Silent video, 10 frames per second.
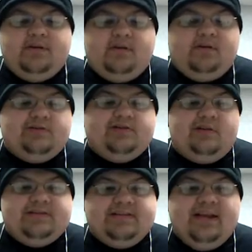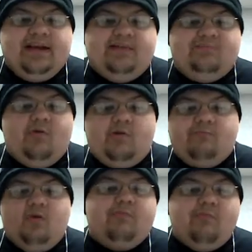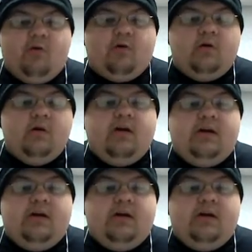are going to start seeing it more and more and more